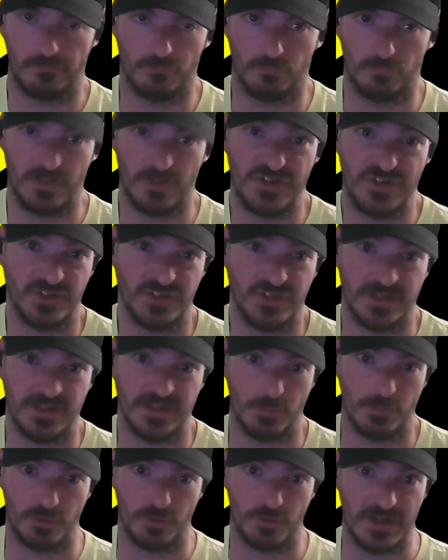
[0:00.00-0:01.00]

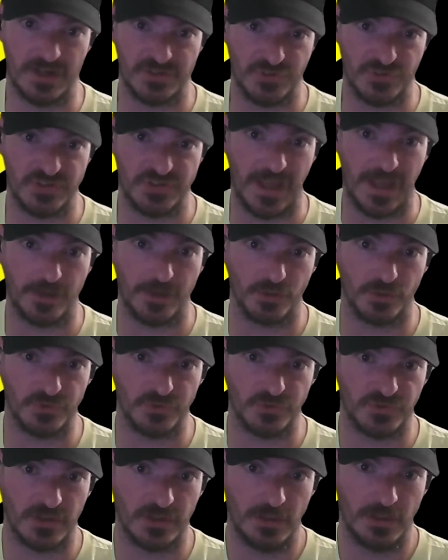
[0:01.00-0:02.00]
rigid immigration
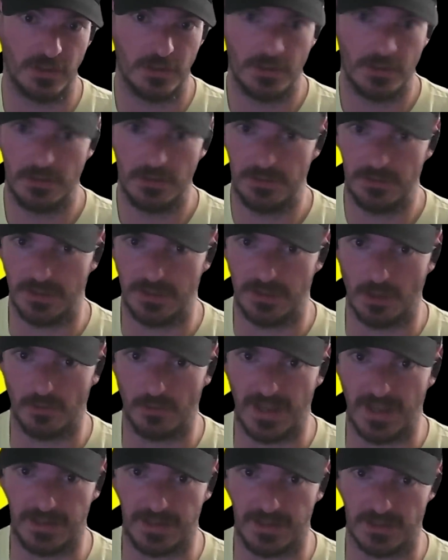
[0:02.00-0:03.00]
standards. Mm-hmm. You
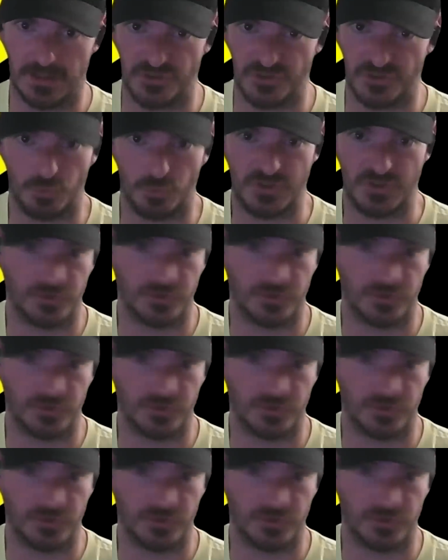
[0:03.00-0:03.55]
know, like uh,